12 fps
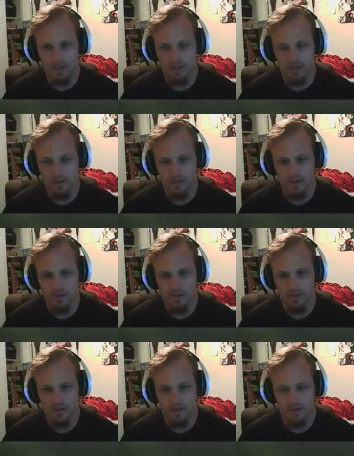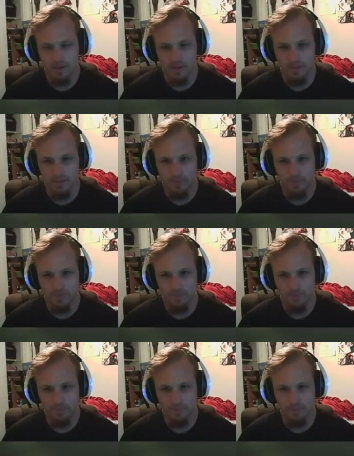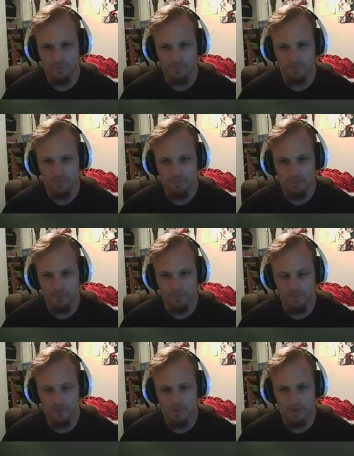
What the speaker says: No one is speaking in this clip.